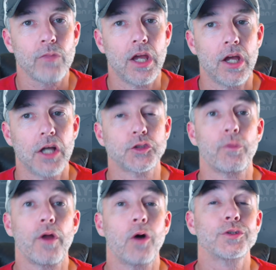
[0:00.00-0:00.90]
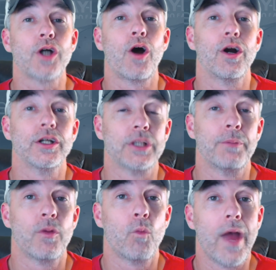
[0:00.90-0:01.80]
So those are some of
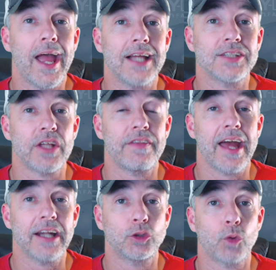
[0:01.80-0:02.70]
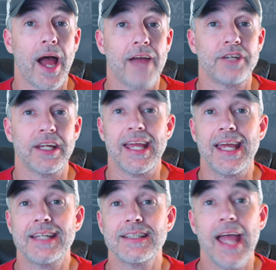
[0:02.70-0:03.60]
the ways that a drive can
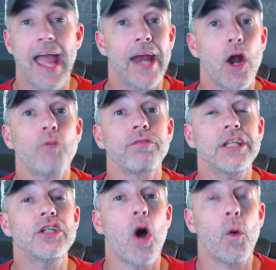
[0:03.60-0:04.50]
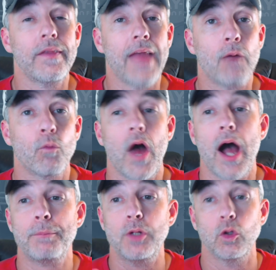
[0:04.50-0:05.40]
end, and hopefully knowing that will
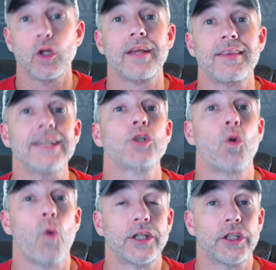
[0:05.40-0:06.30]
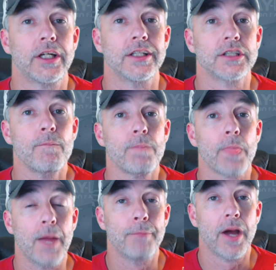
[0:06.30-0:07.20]
help you look at these questions
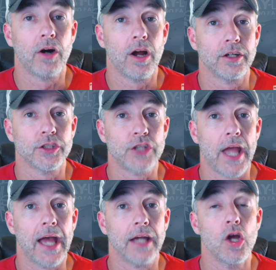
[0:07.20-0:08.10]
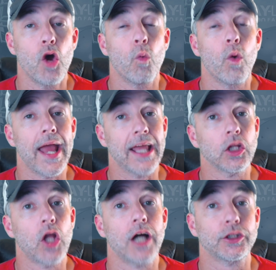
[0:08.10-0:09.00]
and better understand what a
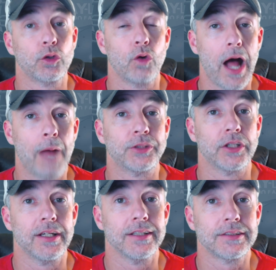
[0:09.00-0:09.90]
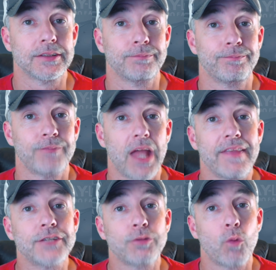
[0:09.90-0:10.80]
logical option is.
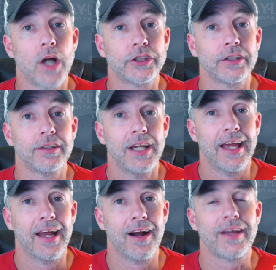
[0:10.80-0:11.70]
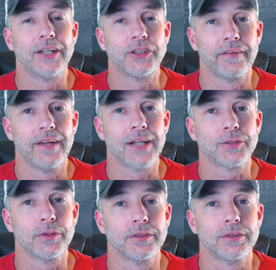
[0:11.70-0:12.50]
Thanks for watching, and I'll catch you on the next one.